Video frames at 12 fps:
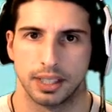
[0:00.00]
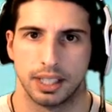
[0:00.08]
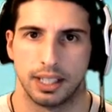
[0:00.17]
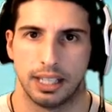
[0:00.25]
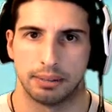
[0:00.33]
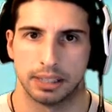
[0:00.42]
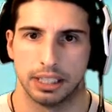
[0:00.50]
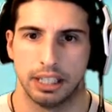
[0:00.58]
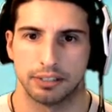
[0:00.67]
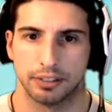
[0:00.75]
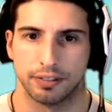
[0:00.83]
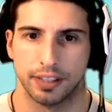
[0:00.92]
I'm gonna have
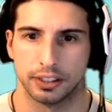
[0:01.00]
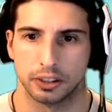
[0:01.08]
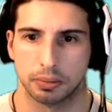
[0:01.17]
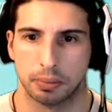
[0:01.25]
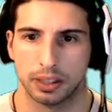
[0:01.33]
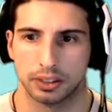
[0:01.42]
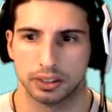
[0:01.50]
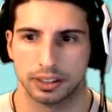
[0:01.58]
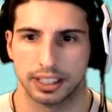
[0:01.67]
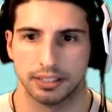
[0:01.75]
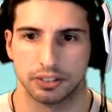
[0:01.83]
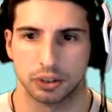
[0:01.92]
to find a spot to
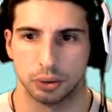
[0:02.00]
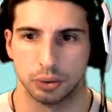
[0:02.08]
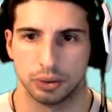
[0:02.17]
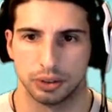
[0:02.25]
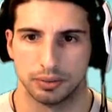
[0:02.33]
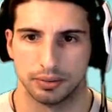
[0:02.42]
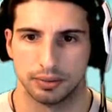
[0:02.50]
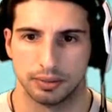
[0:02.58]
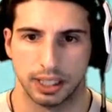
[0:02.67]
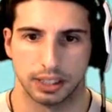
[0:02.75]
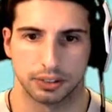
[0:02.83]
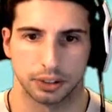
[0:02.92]
save soon.
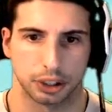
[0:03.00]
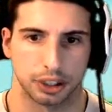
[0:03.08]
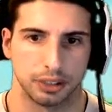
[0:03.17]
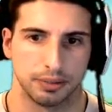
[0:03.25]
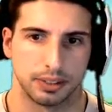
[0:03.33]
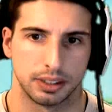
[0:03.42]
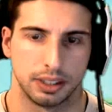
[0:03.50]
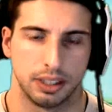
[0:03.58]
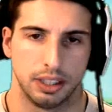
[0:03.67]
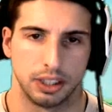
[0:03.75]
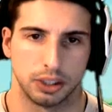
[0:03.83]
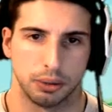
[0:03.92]
That's for sure.
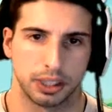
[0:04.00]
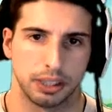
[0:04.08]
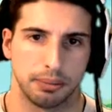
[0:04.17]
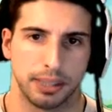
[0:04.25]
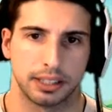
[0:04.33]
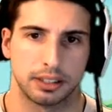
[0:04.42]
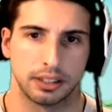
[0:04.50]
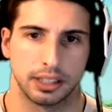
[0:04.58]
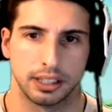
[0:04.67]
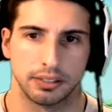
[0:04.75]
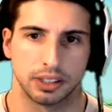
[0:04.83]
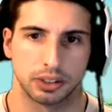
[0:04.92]
So we're gonna make it to the
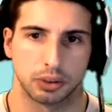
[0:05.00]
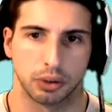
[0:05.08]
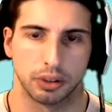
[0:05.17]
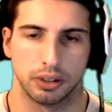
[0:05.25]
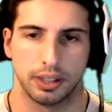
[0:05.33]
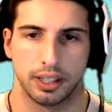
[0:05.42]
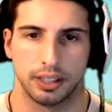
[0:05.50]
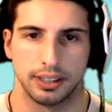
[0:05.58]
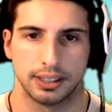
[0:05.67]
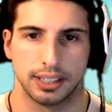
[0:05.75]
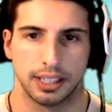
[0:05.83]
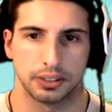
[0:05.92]
end of Discord. Uh, these
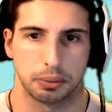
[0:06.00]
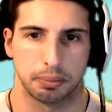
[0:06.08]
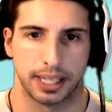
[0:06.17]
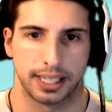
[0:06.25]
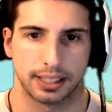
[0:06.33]
guys are back.